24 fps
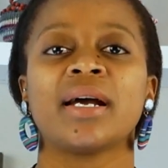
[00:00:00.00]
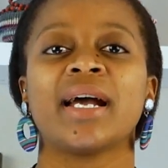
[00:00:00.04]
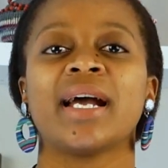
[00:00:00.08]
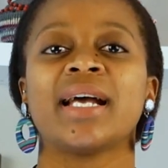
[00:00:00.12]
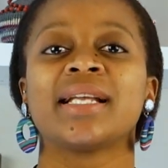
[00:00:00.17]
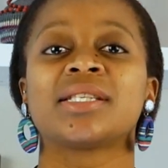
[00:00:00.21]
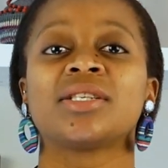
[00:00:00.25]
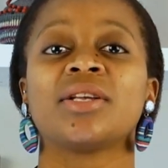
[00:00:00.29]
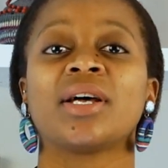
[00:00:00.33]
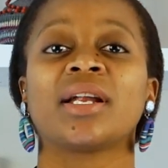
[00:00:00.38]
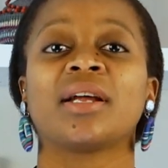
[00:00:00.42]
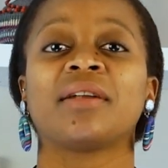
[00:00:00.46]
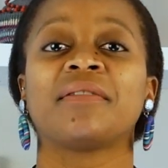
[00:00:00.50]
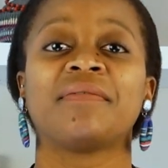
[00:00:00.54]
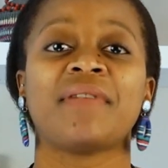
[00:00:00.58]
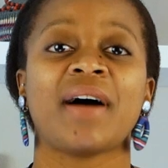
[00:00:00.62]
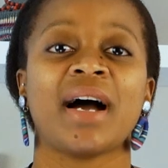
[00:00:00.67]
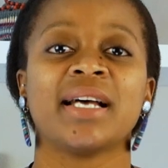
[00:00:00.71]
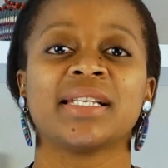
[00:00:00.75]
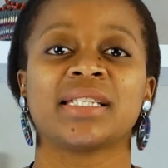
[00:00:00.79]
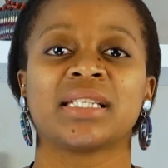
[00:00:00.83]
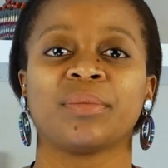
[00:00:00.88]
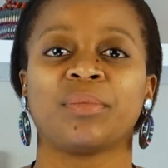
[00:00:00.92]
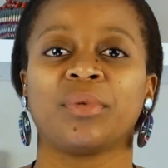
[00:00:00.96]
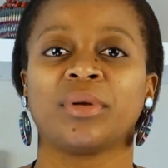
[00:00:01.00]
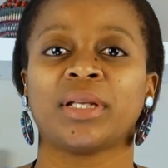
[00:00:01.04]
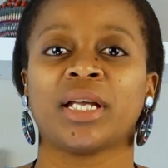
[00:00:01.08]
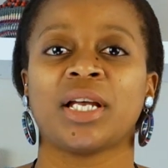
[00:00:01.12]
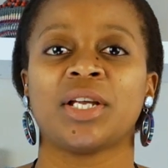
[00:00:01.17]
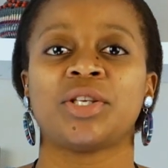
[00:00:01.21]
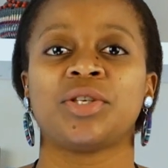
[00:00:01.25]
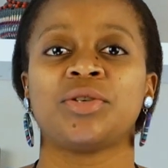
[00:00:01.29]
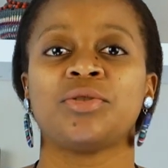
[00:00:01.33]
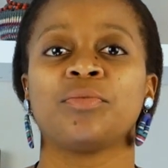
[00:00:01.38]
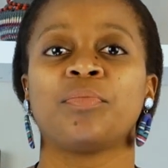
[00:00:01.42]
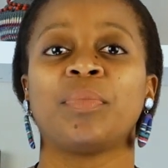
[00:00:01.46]
it's not advisable
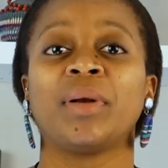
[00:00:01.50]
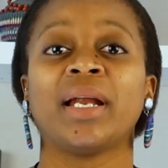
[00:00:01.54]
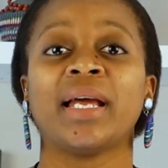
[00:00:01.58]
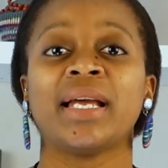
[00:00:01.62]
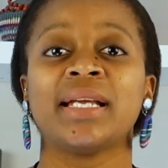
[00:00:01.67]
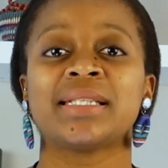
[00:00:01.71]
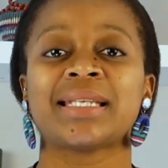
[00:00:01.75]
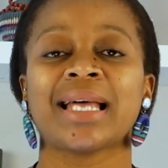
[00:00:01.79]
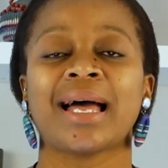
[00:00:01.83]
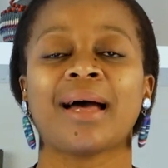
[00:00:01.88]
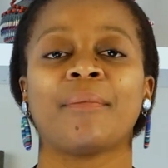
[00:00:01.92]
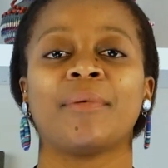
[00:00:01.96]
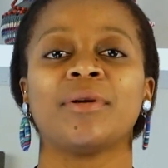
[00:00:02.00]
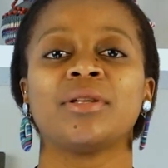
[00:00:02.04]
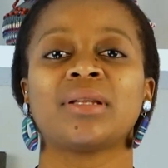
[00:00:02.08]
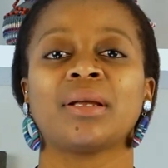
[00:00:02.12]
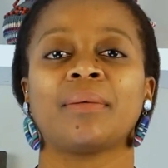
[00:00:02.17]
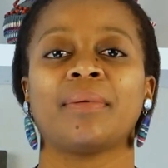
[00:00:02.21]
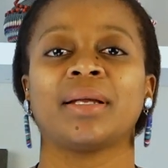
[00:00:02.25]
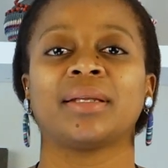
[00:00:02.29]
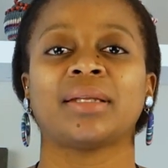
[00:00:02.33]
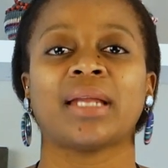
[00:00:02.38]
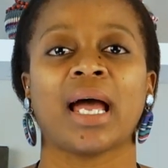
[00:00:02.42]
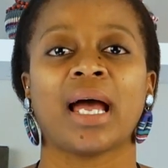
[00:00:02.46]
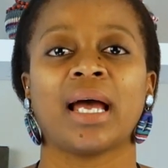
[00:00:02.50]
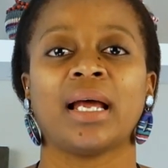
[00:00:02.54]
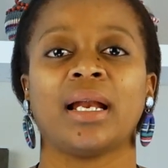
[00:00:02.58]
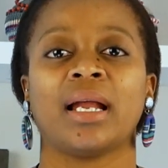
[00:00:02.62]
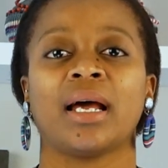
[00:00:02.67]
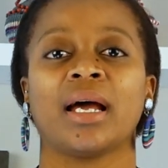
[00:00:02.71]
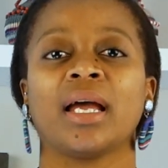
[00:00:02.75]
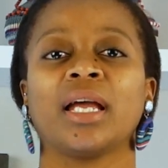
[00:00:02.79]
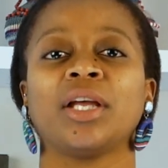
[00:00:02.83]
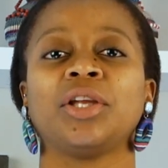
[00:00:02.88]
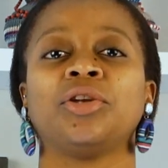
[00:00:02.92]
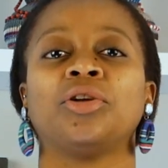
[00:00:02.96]
that you place abantu
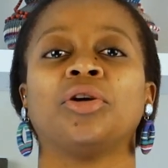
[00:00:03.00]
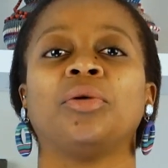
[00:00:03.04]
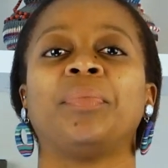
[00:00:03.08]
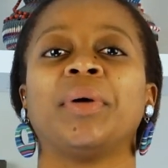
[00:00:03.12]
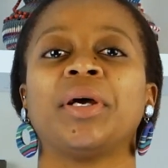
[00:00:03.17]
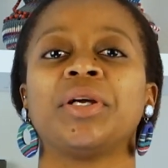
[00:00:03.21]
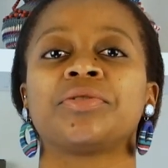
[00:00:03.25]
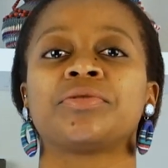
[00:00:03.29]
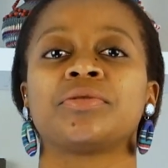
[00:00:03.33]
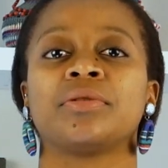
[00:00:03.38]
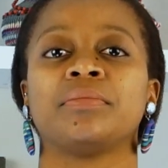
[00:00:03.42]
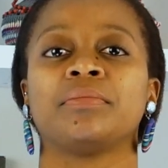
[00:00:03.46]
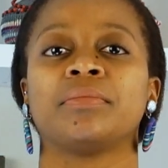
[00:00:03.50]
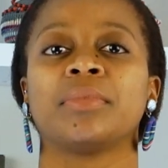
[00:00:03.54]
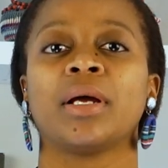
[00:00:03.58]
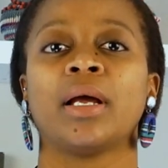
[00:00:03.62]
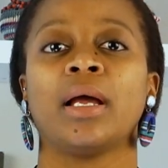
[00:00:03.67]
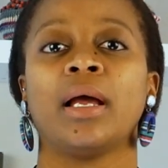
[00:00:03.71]
abadala in your bedroom